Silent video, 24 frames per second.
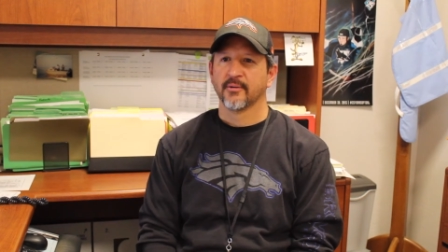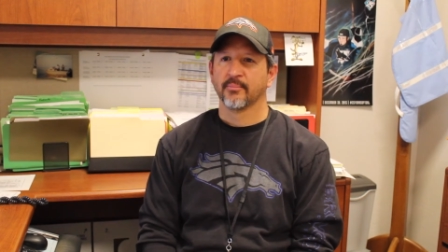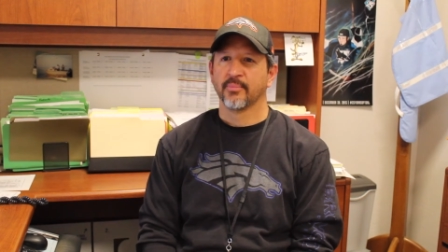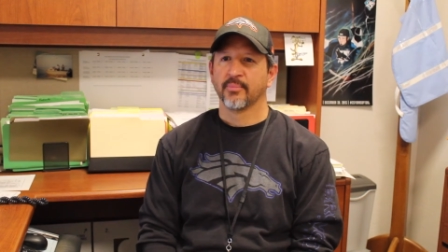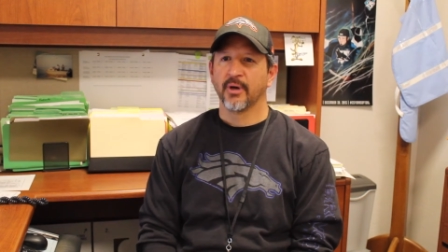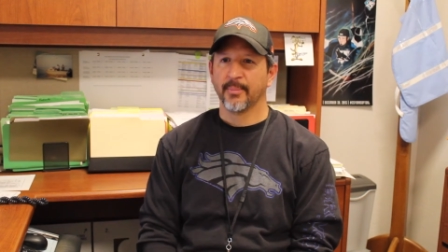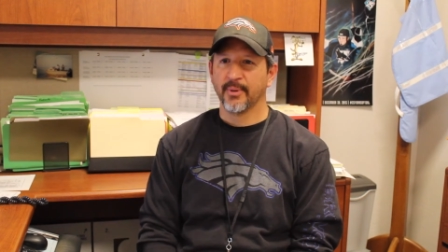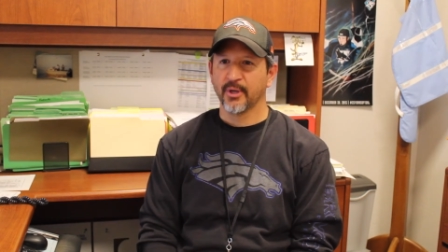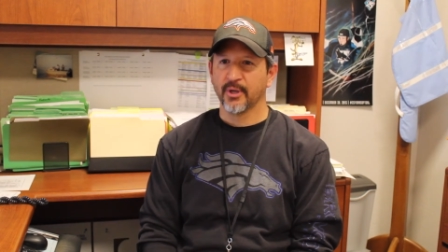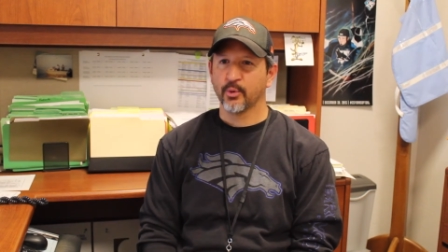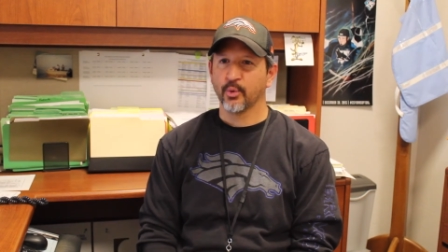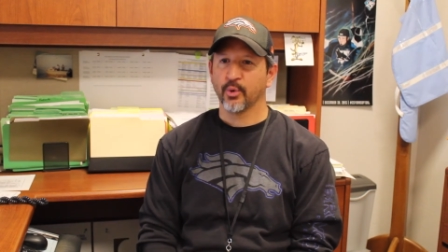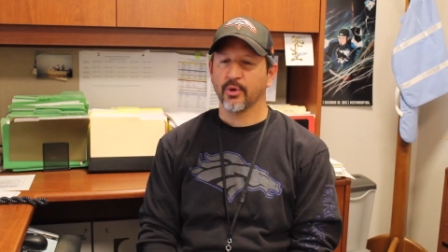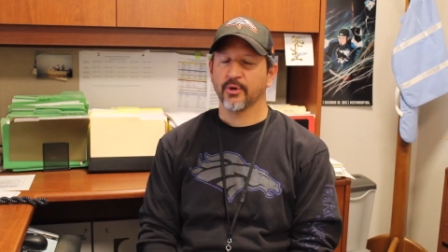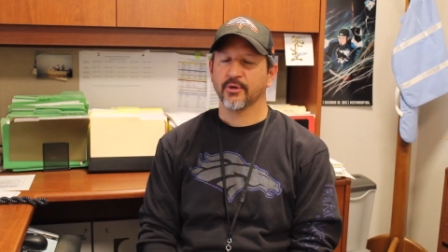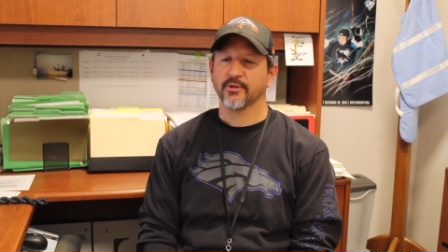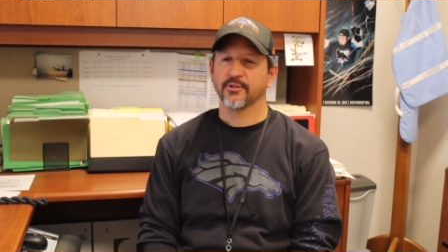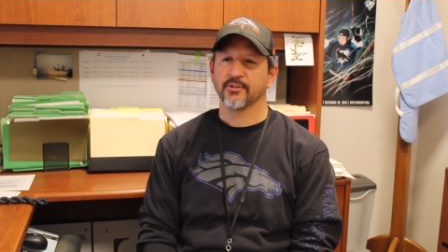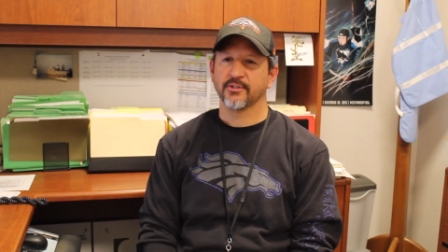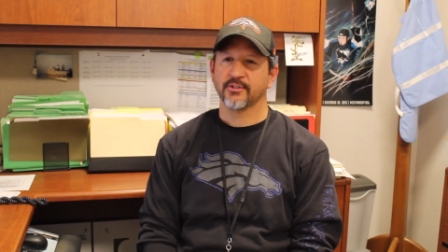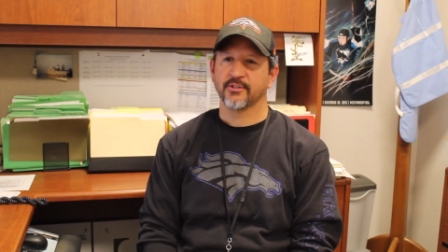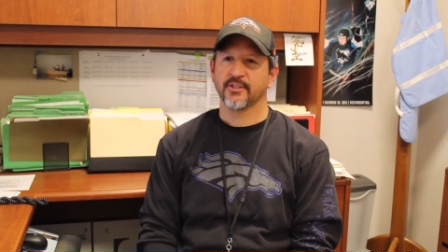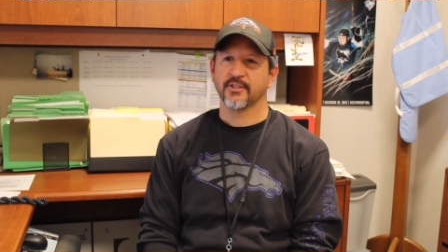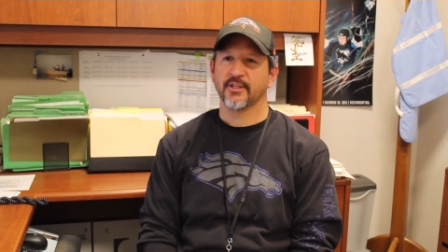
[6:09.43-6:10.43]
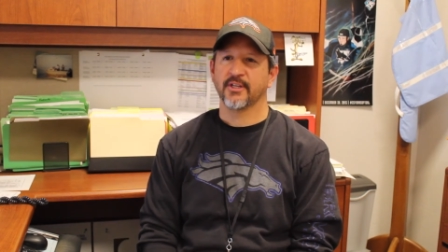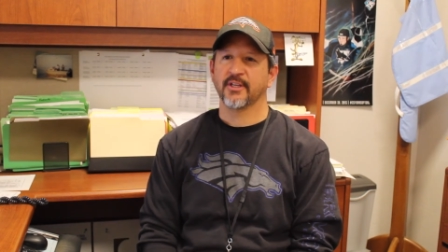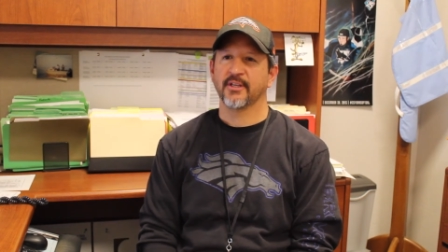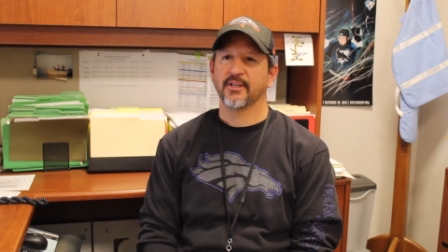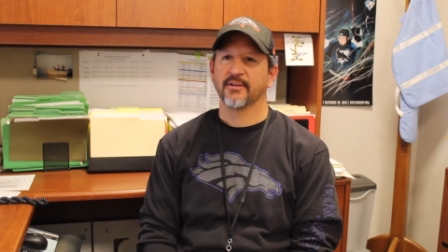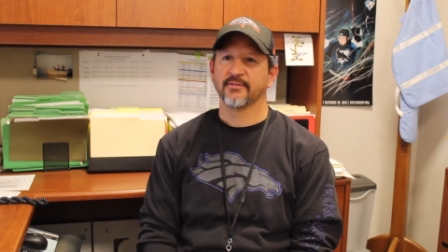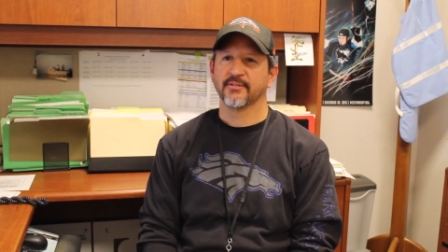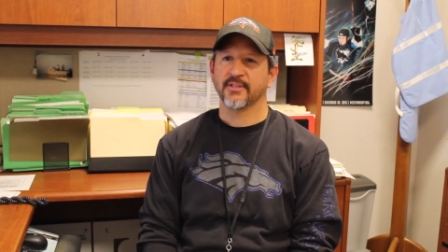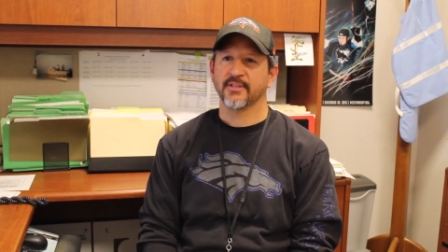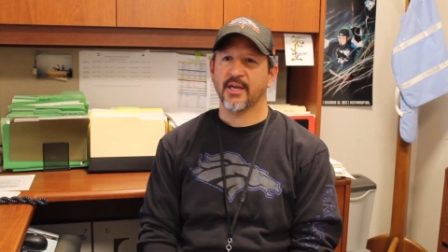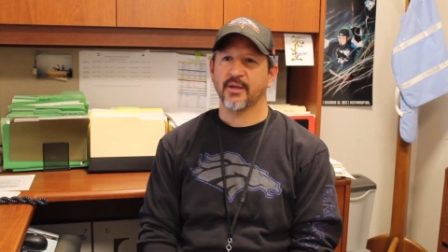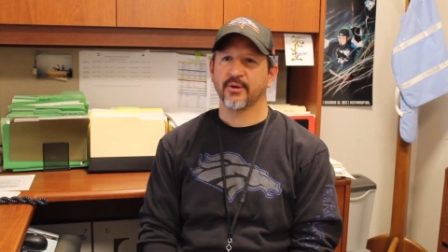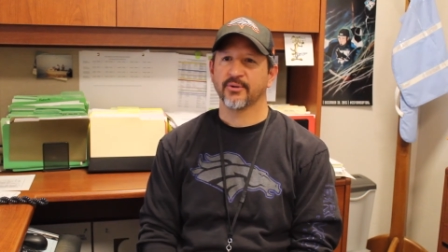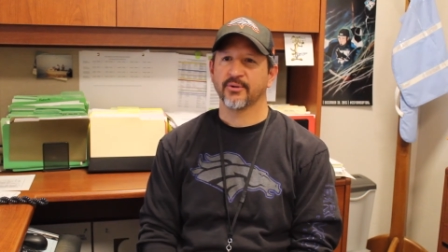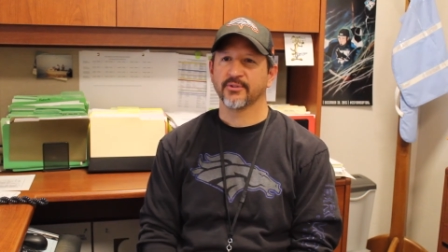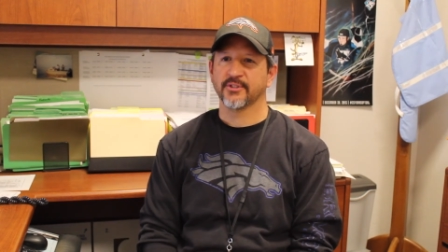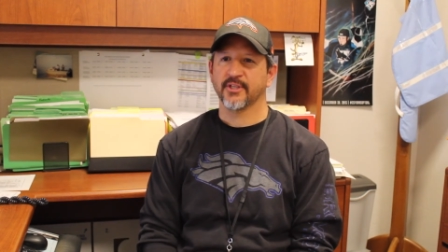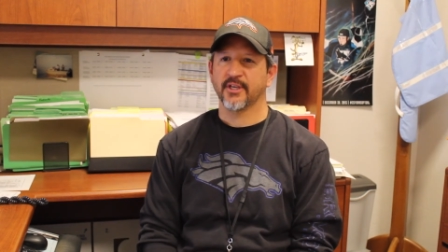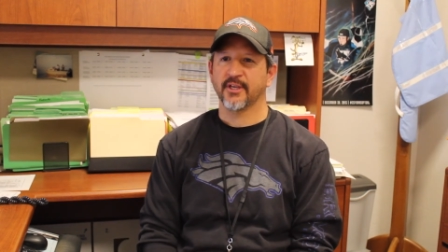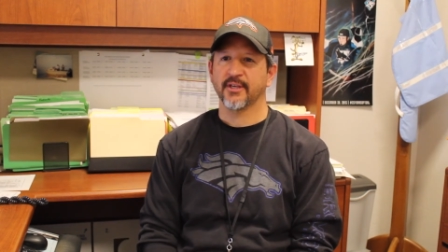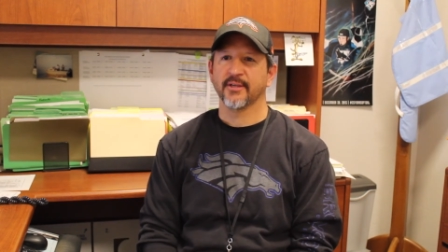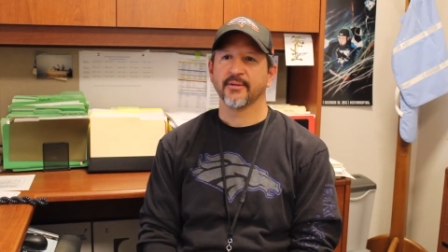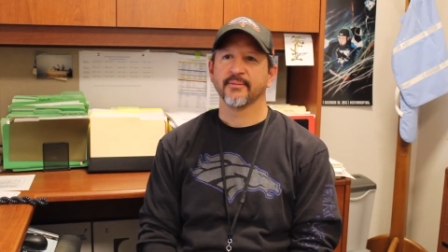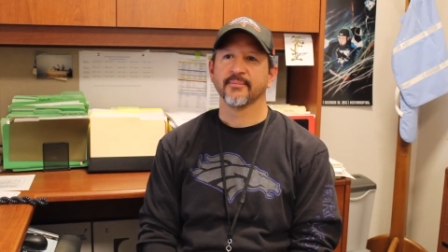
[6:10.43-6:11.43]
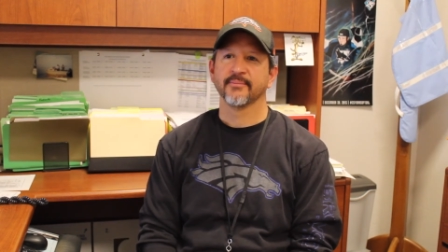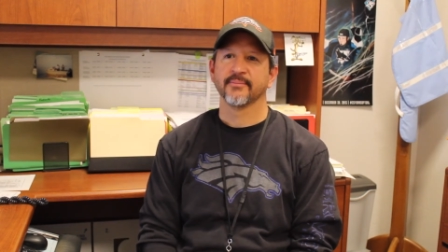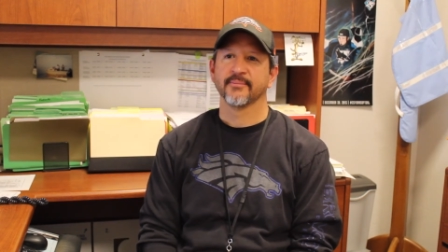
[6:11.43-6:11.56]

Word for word: Public Works, City of San Jose.